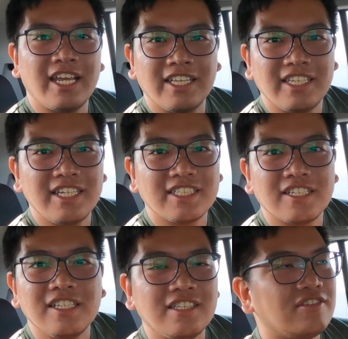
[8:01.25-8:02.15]
90s,
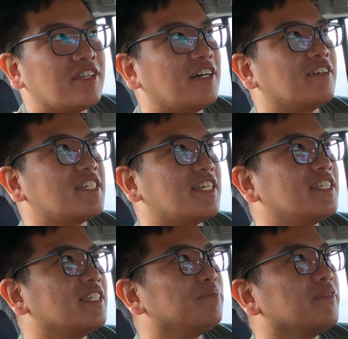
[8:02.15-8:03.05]
early
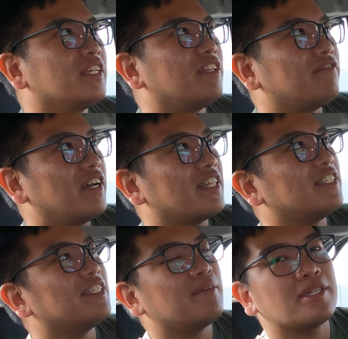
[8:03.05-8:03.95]
2000s. In fact,
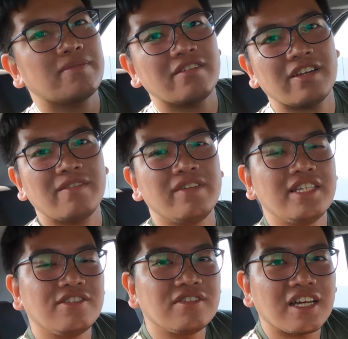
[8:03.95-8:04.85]
the same as my
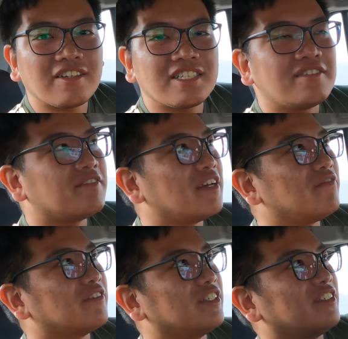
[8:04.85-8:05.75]
family's 2005
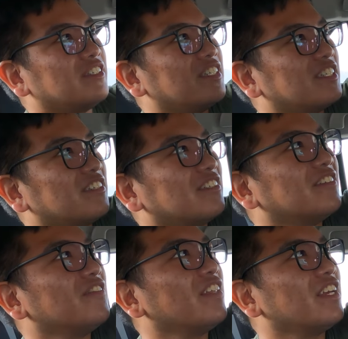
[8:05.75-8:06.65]
Fortuner. So
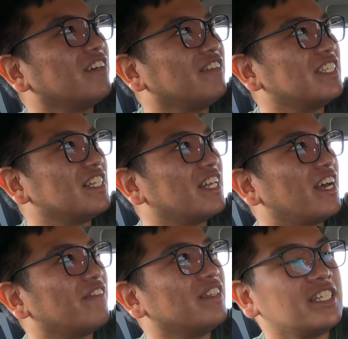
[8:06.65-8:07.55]
we still
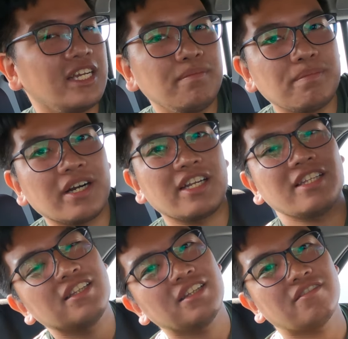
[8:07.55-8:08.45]
have the same part
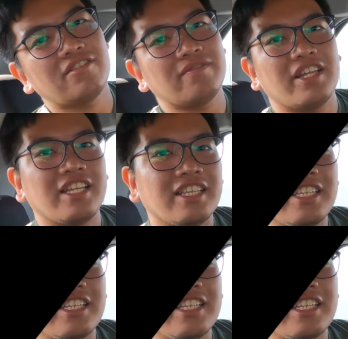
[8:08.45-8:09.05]
from then.